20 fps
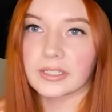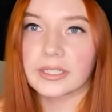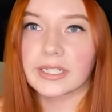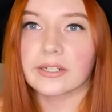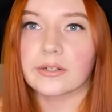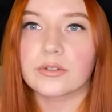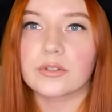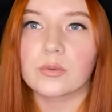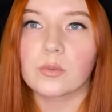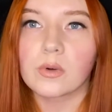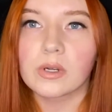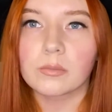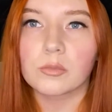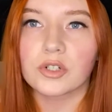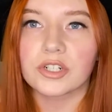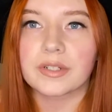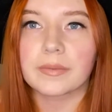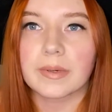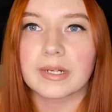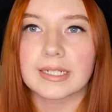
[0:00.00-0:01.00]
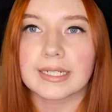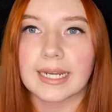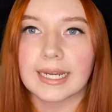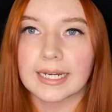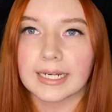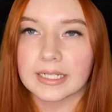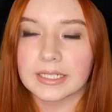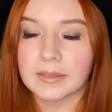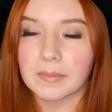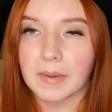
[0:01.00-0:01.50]
there was one more
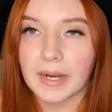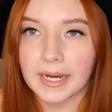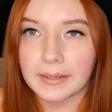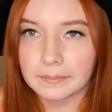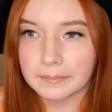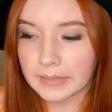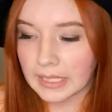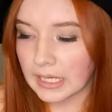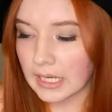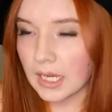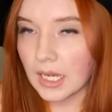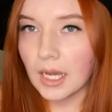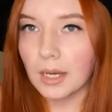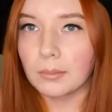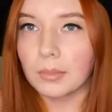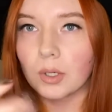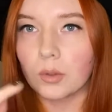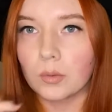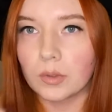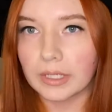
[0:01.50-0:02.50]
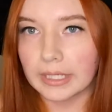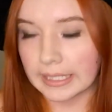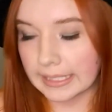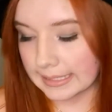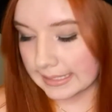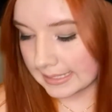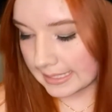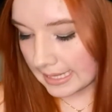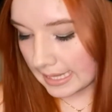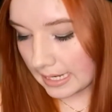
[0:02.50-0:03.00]
spontaneous buy, but we'll get
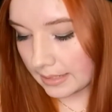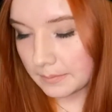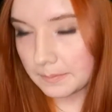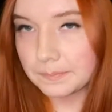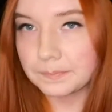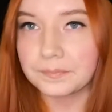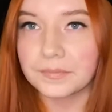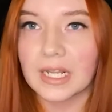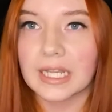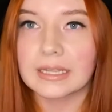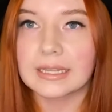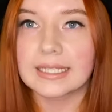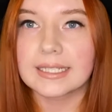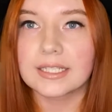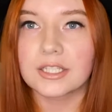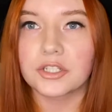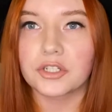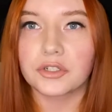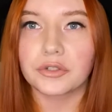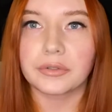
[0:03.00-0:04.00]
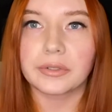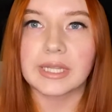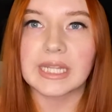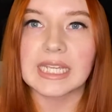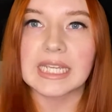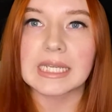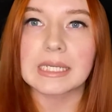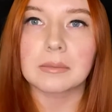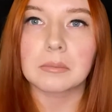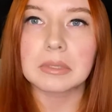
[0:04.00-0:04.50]
into that. Let's do
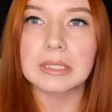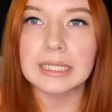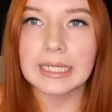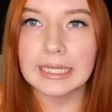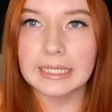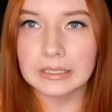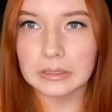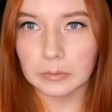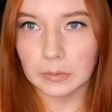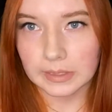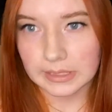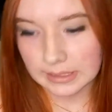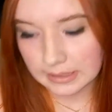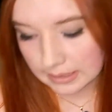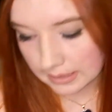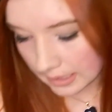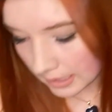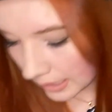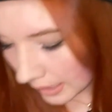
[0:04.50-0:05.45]
the planned ones.